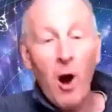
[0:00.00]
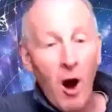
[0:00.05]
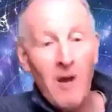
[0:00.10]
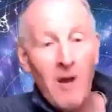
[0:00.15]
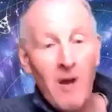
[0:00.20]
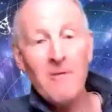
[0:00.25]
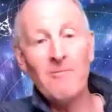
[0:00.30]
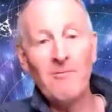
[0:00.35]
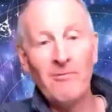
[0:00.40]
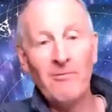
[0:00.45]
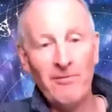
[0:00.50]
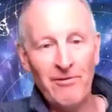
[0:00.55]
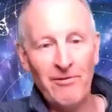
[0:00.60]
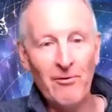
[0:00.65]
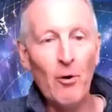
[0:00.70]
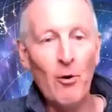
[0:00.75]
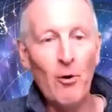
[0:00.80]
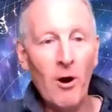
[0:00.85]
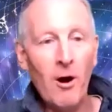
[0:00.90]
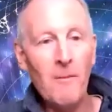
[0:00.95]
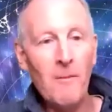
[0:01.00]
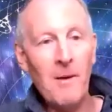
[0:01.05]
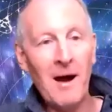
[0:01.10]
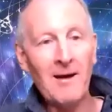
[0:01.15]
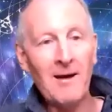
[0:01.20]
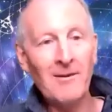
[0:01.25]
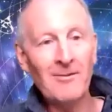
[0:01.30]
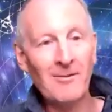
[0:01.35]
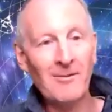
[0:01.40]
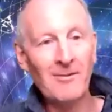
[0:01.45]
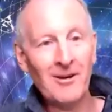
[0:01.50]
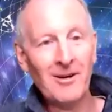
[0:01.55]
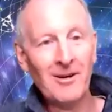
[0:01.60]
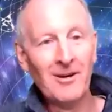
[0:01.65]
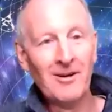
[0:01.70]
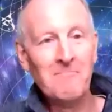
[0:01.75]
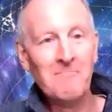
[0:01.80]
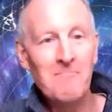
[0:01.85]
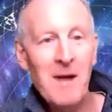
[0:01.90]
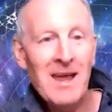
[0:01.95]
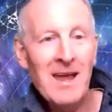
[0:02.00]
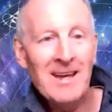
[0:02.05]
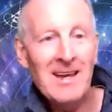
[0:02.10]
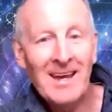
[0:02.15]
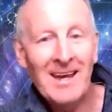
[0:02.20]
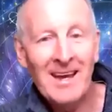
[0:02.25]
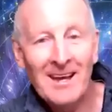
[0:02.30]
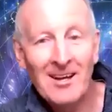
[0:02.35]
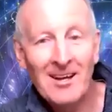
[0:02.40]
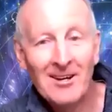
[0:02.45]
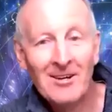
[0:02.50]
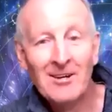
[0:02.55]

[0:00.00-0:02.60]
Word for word: I thought about making,